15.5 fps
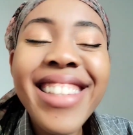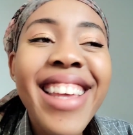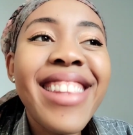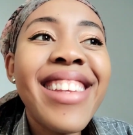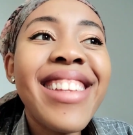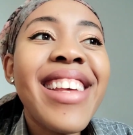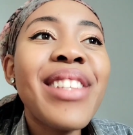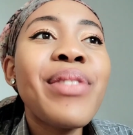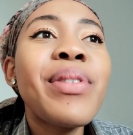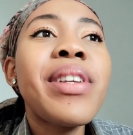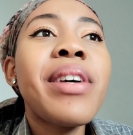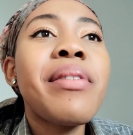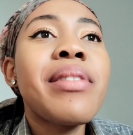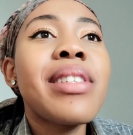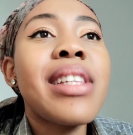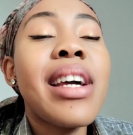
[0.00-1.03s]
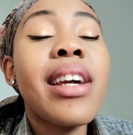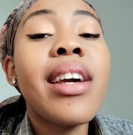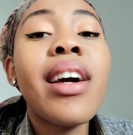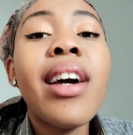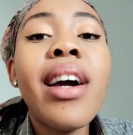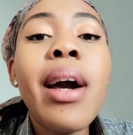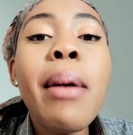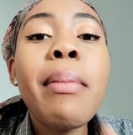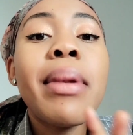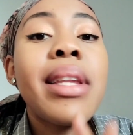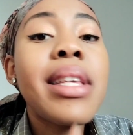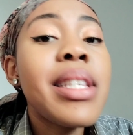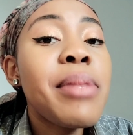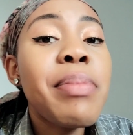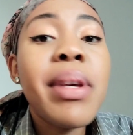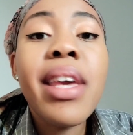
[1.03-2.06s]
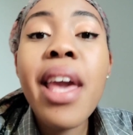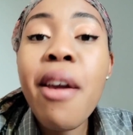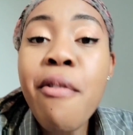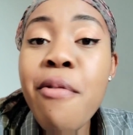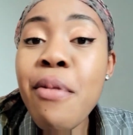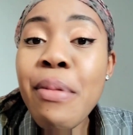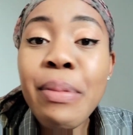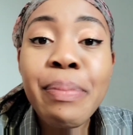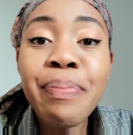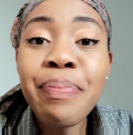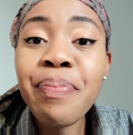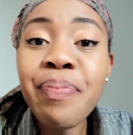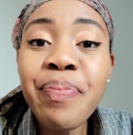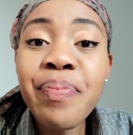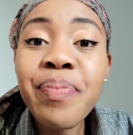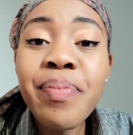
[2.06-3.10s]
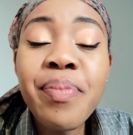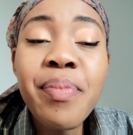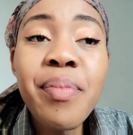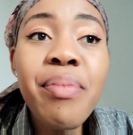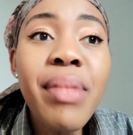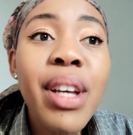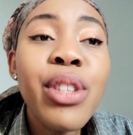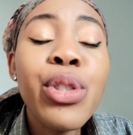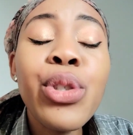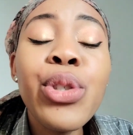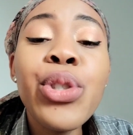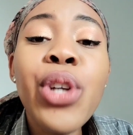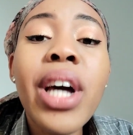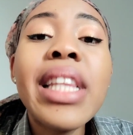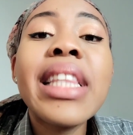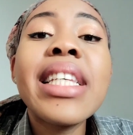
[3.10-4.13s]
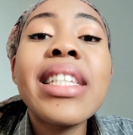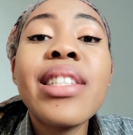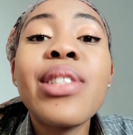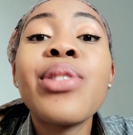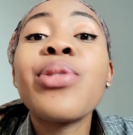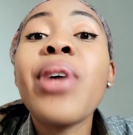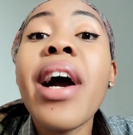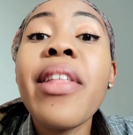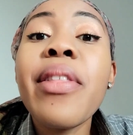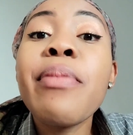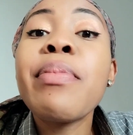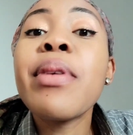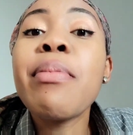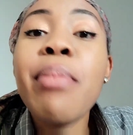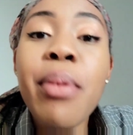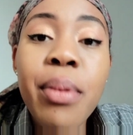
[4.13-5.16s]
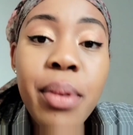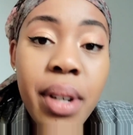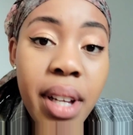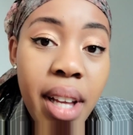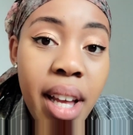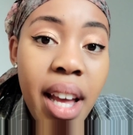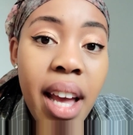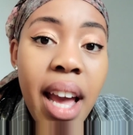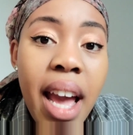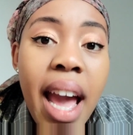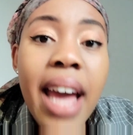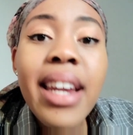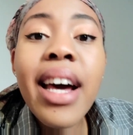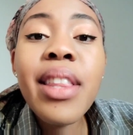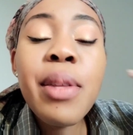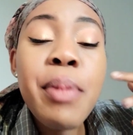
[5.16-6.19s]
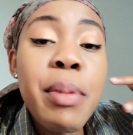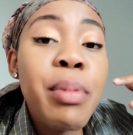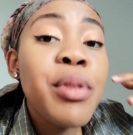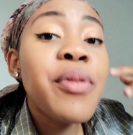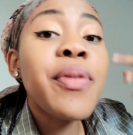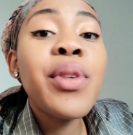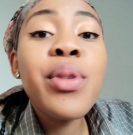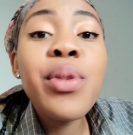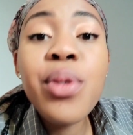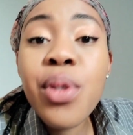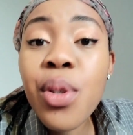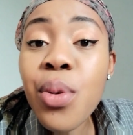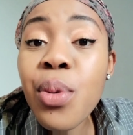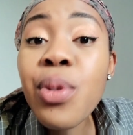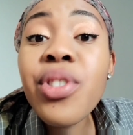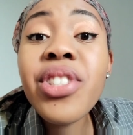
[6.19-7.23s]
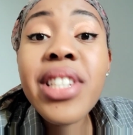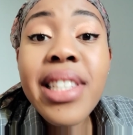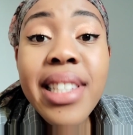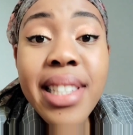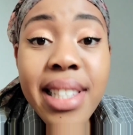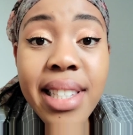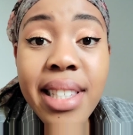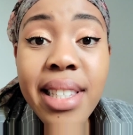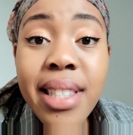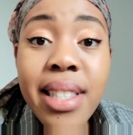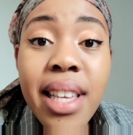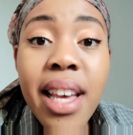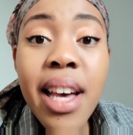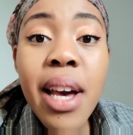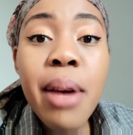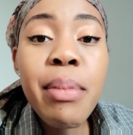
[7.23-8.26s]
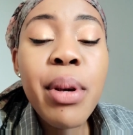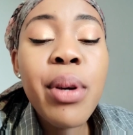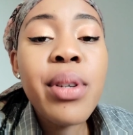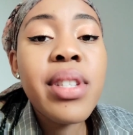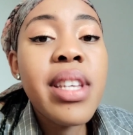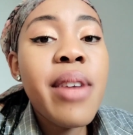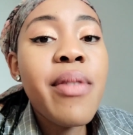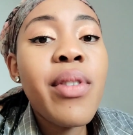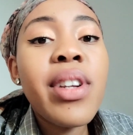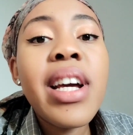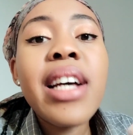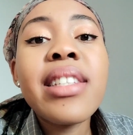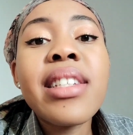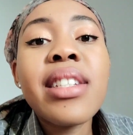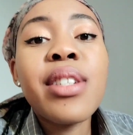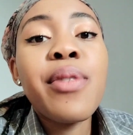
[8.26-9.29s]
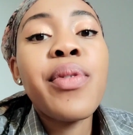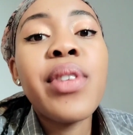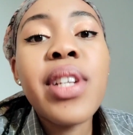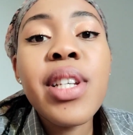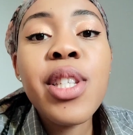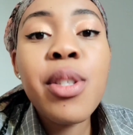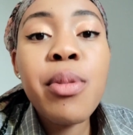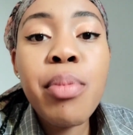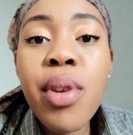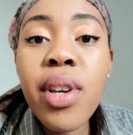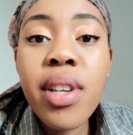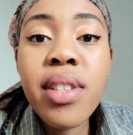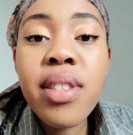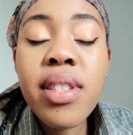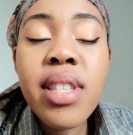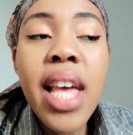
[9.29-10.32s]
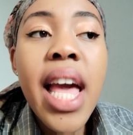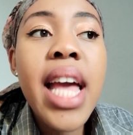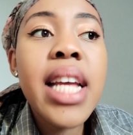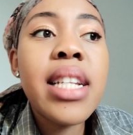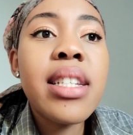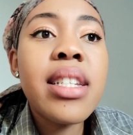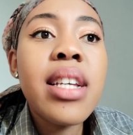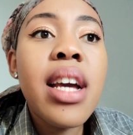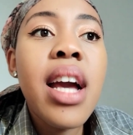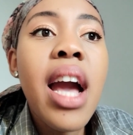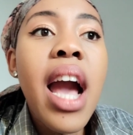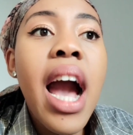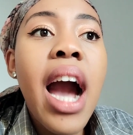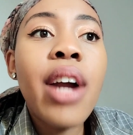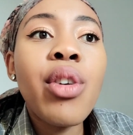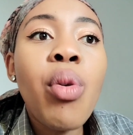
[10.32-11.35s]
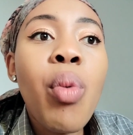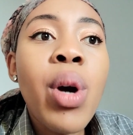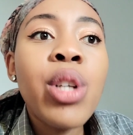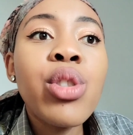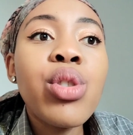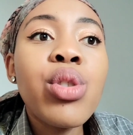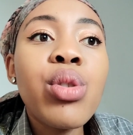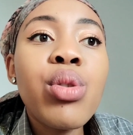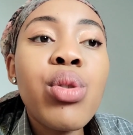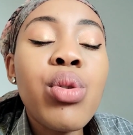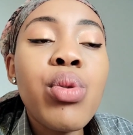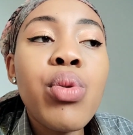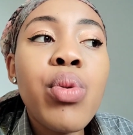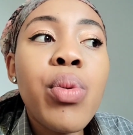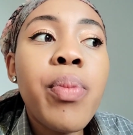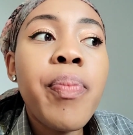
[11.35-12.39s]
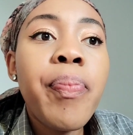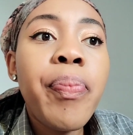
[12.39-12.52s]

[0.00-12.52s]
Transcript: And then that's when I was like, please be careful to not listen to other people and other people's views on who Jesus is, because everyone has a different experience, and I don't want you to